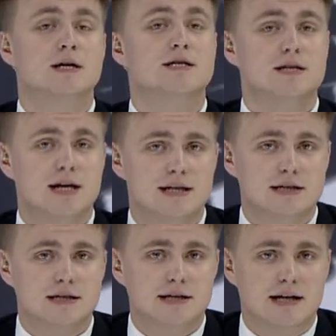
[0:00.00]
to the
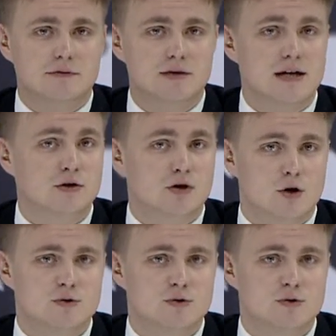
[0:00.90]
Indian Navy and Coast